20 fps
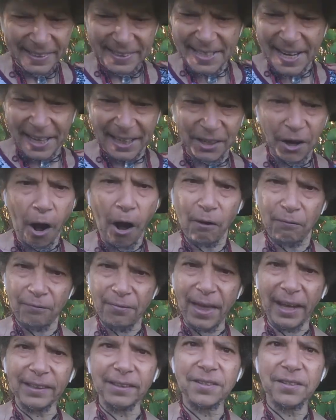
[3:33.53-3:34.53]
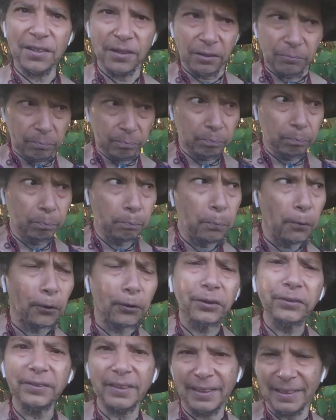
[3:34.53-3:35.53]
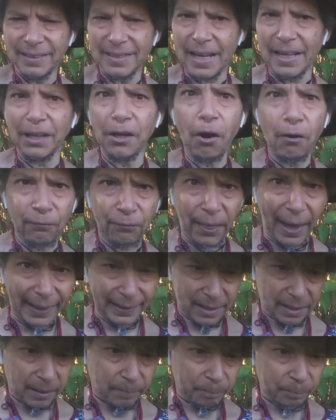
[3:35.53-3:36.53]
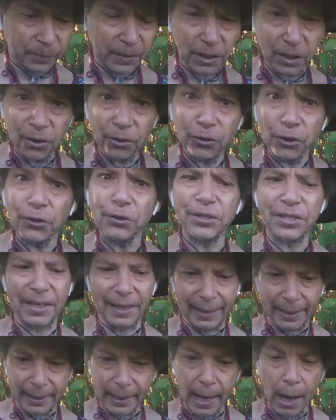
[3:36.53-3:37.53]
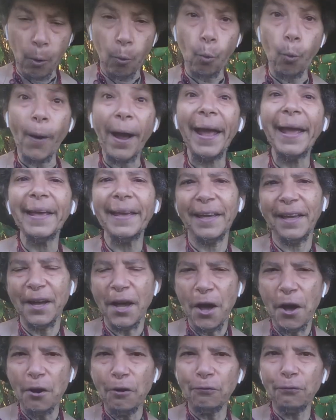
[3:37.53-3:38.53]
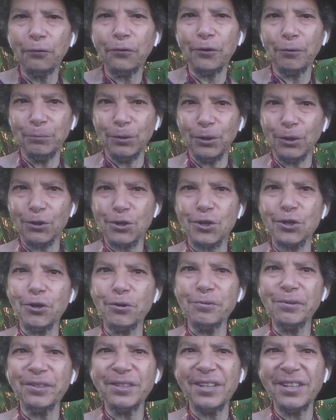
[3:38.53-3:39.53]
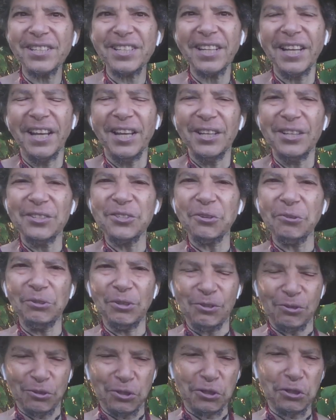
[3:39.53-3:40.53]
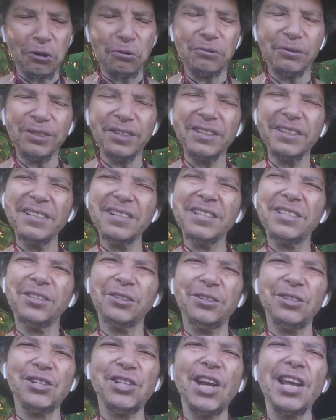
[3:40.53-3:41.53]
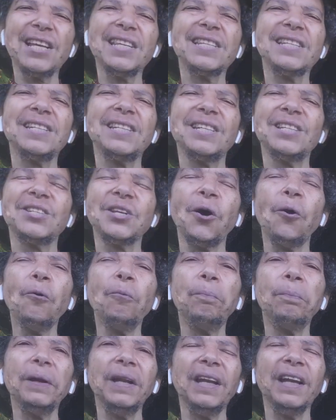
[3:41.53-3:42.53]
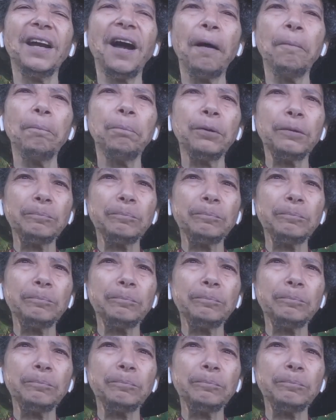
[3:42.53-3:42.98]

Take off that burden, take off that rucksack away from your shoulders, so your shoulders, your chest is opening up.